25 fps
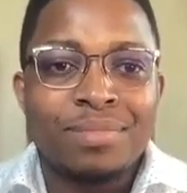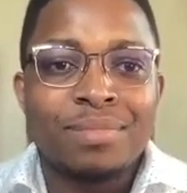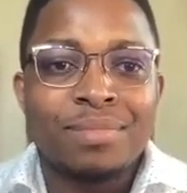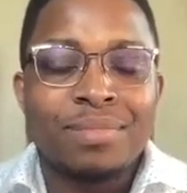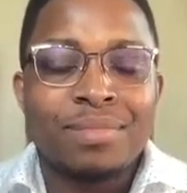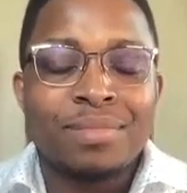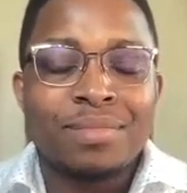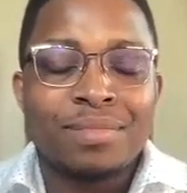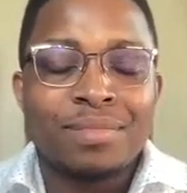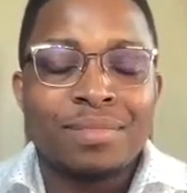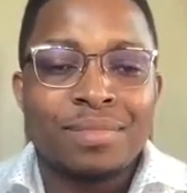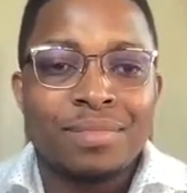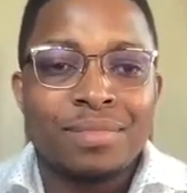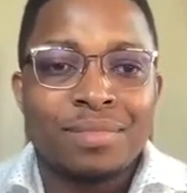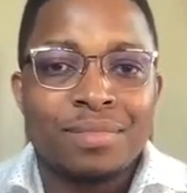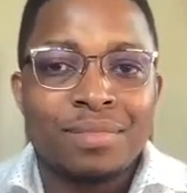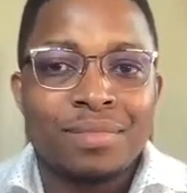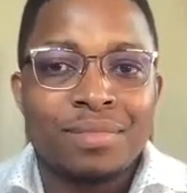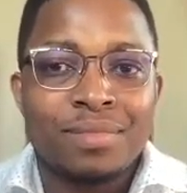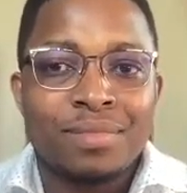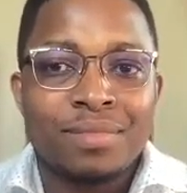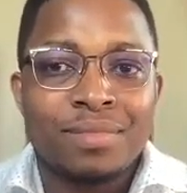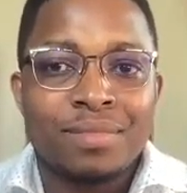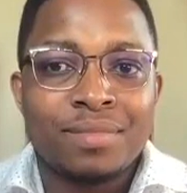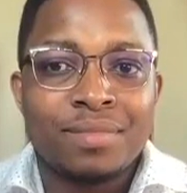
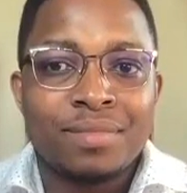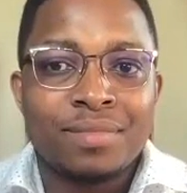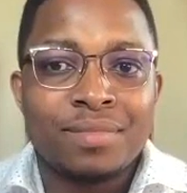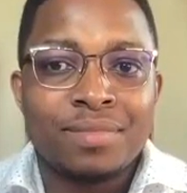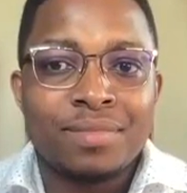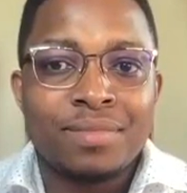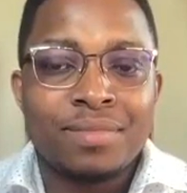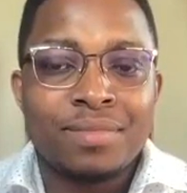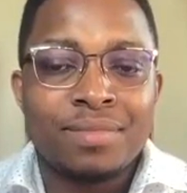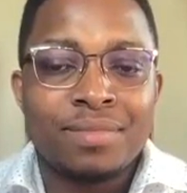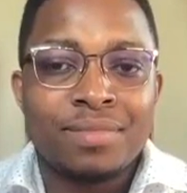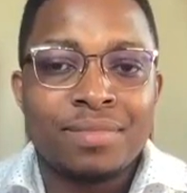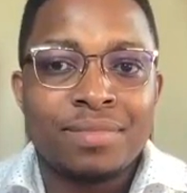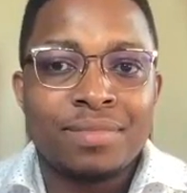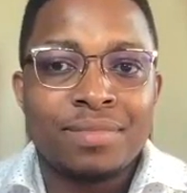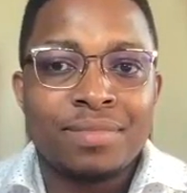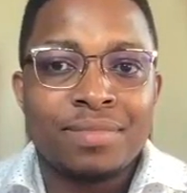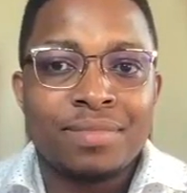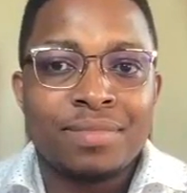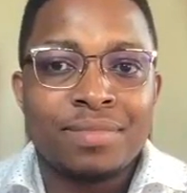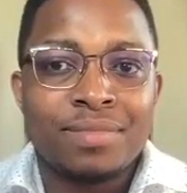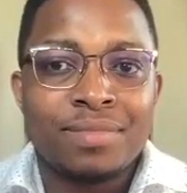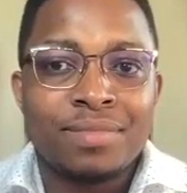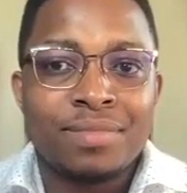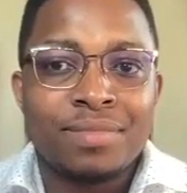
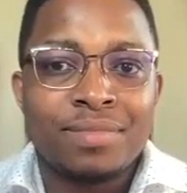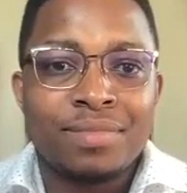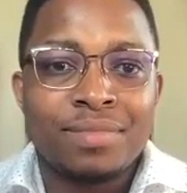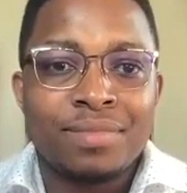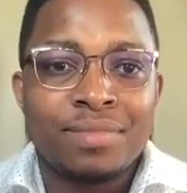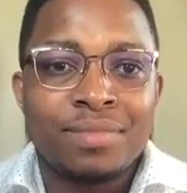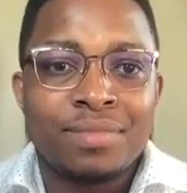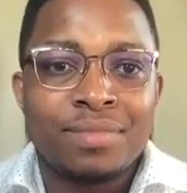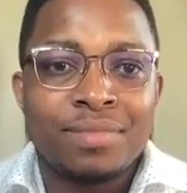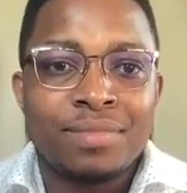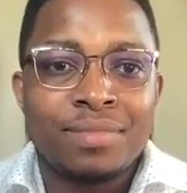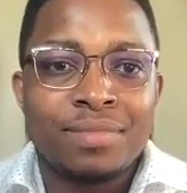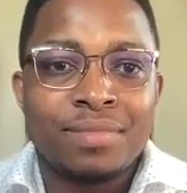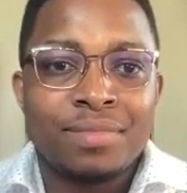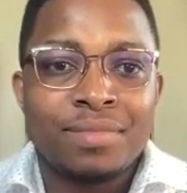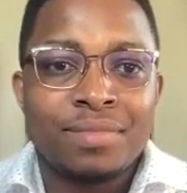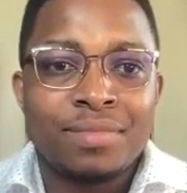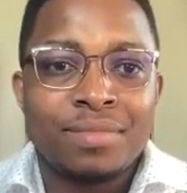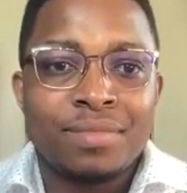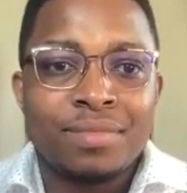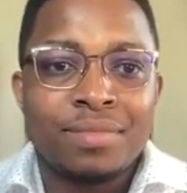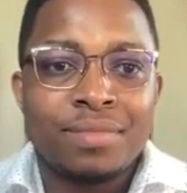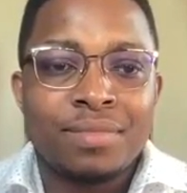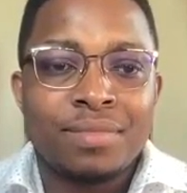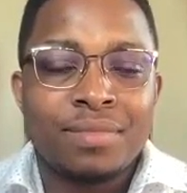
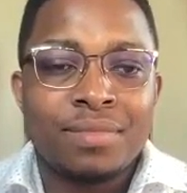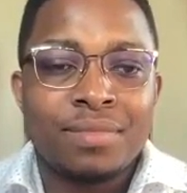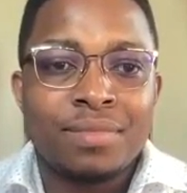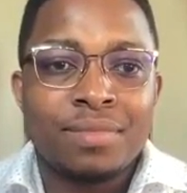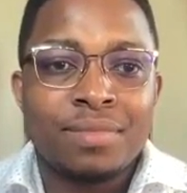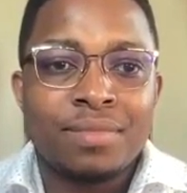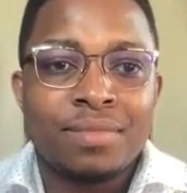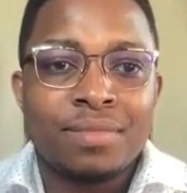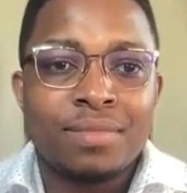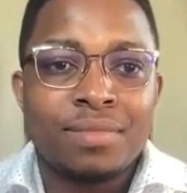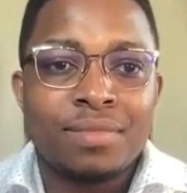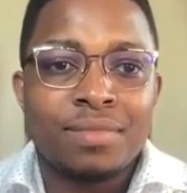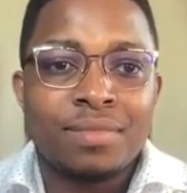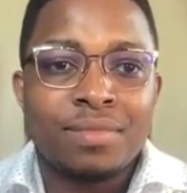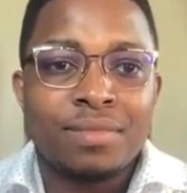This person isn't speaking.